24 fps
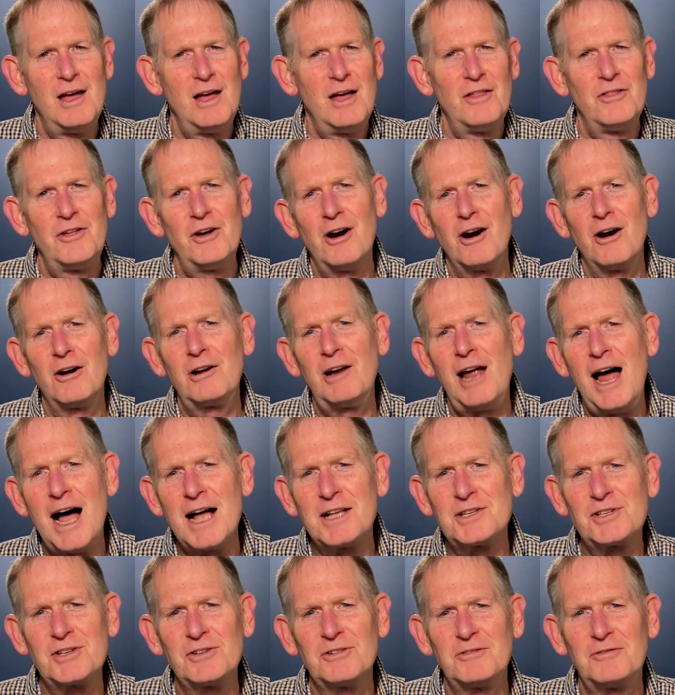There are
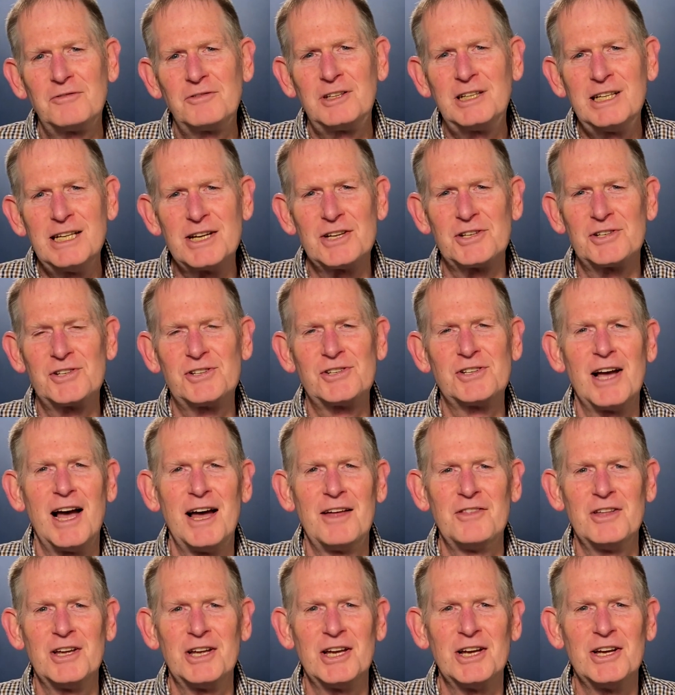lots of lists
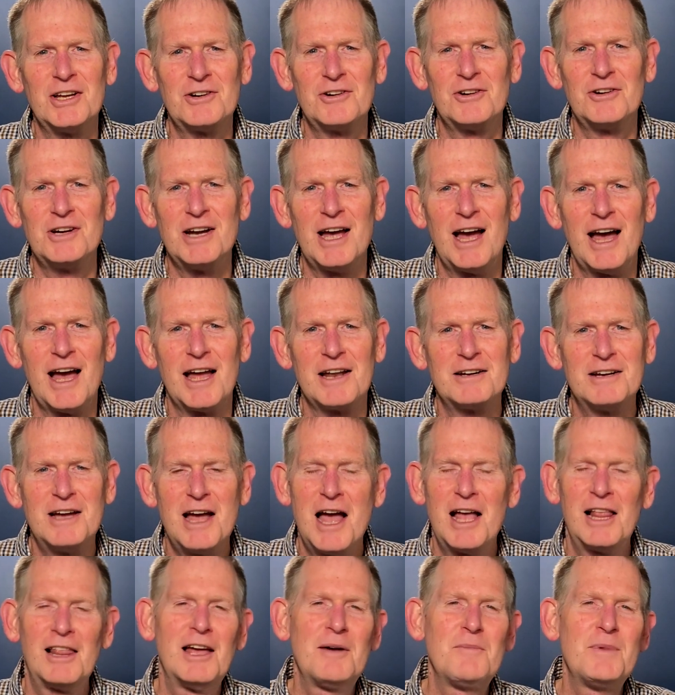on the internet.
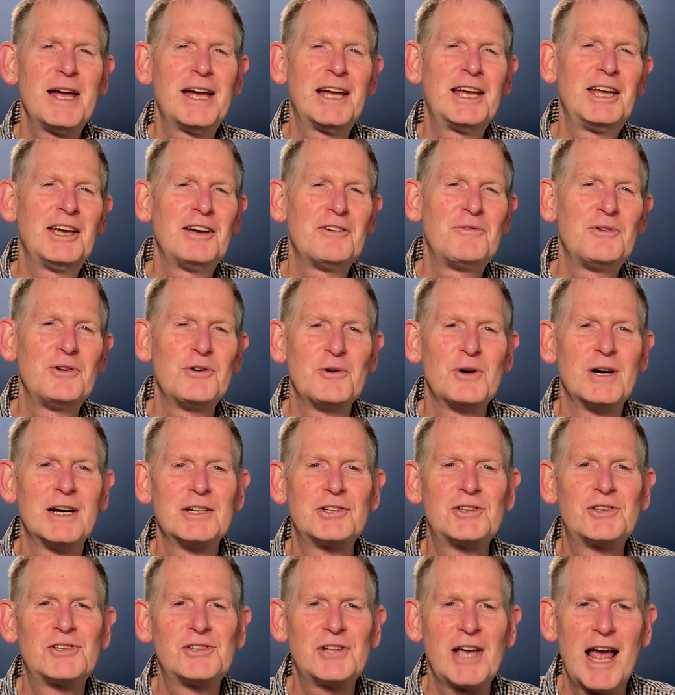Let me give you a
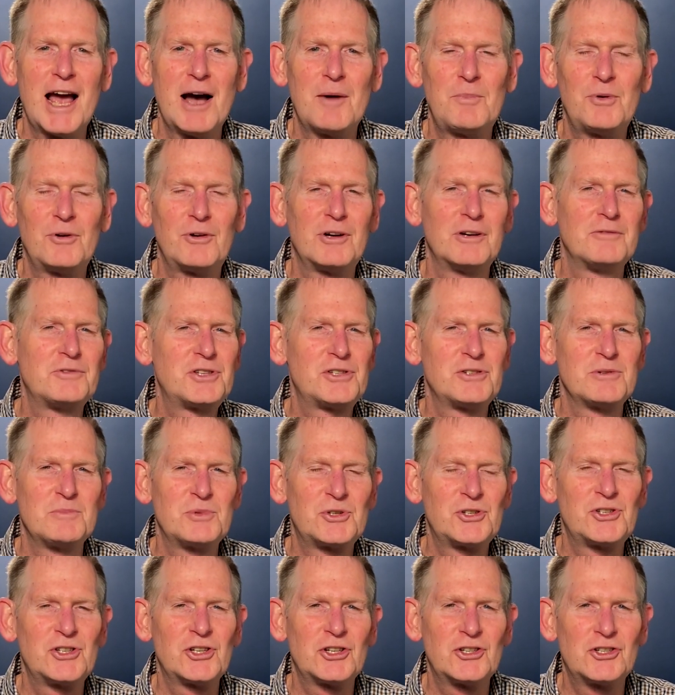sample of some
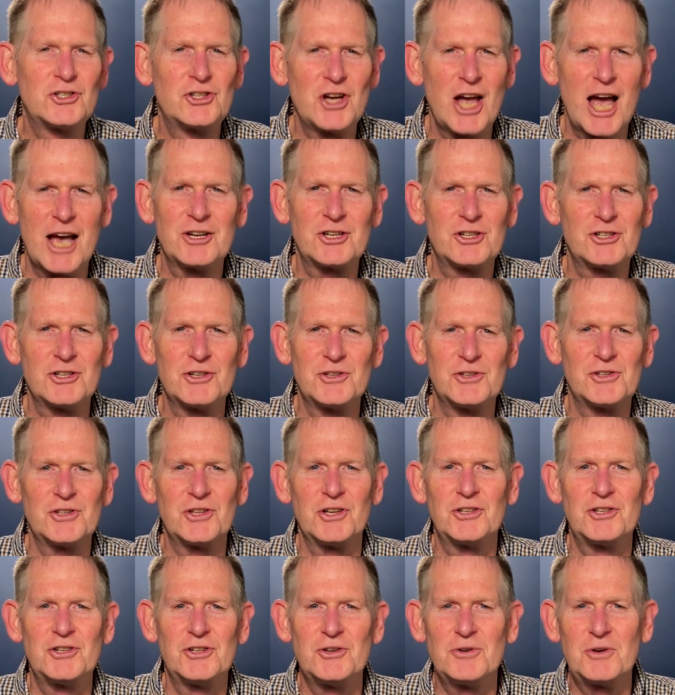suggestions
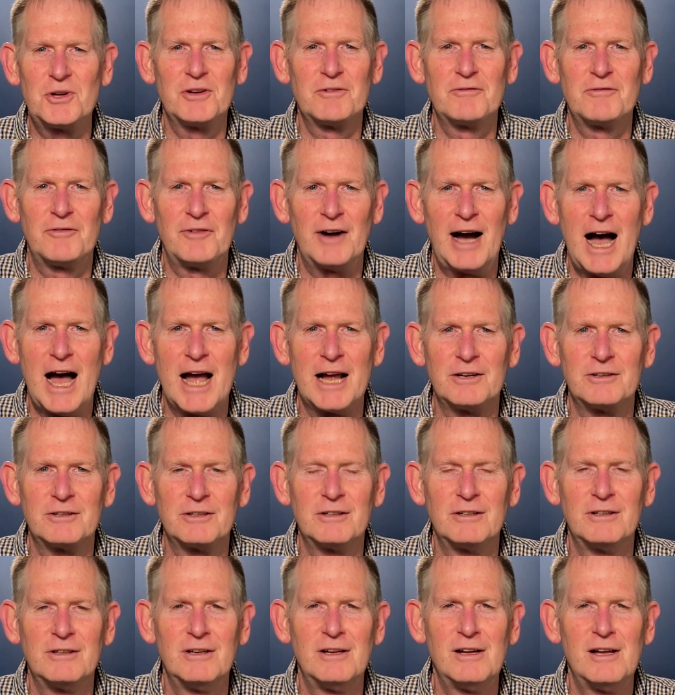that you could find.
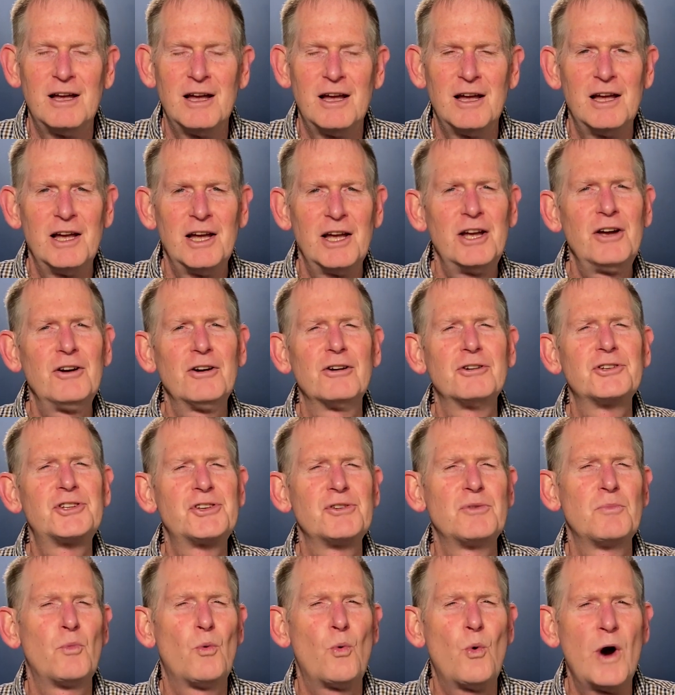Here are
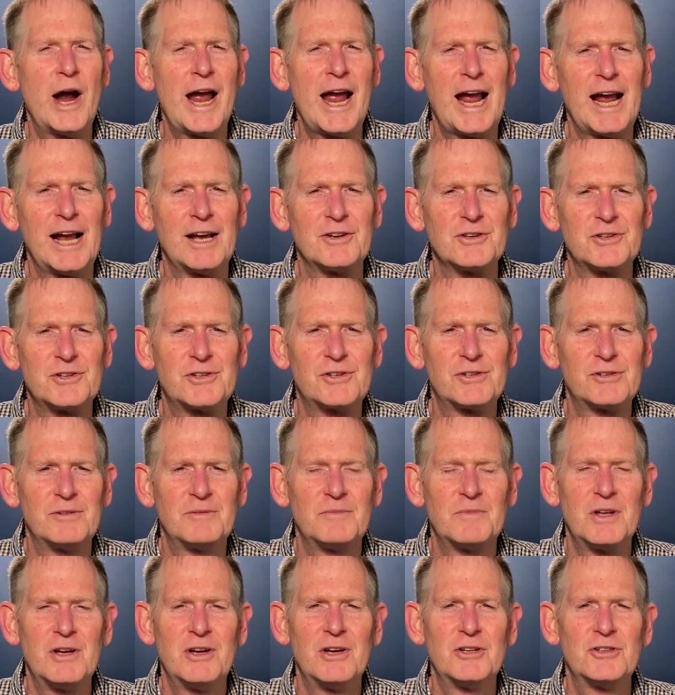some ways
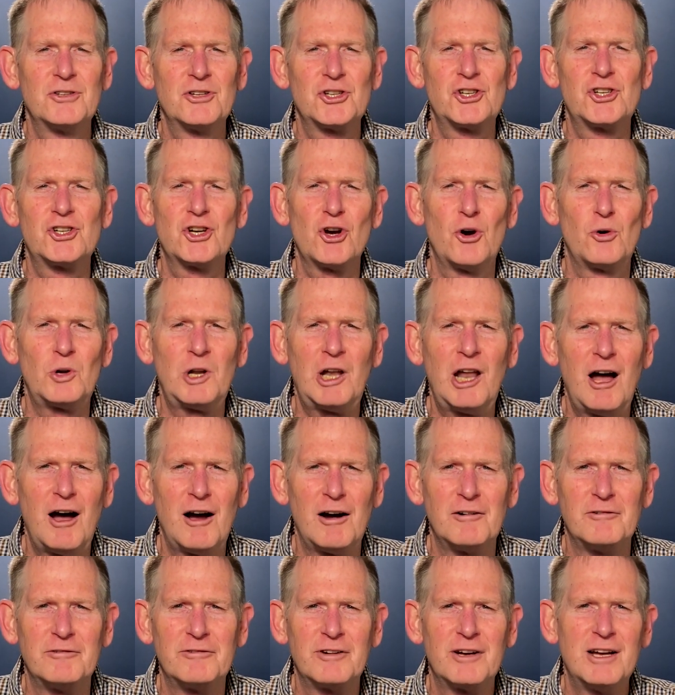to show
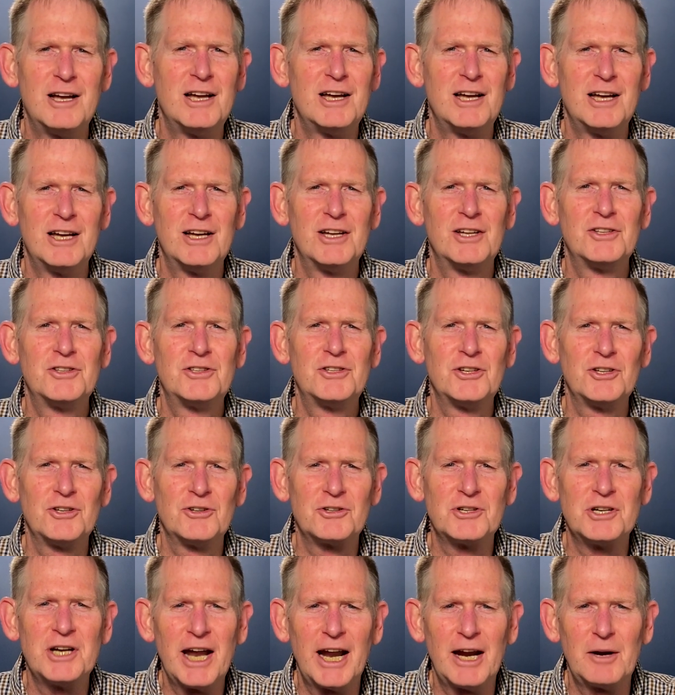love to your
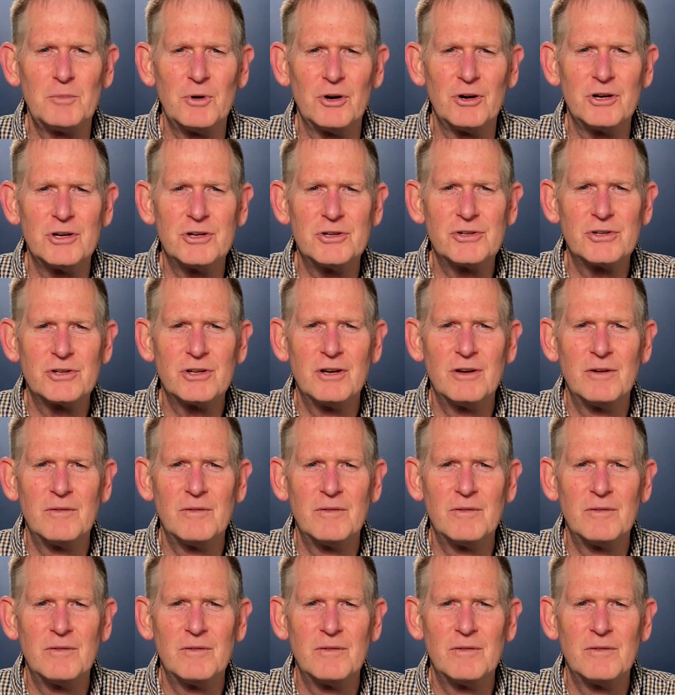neighbors.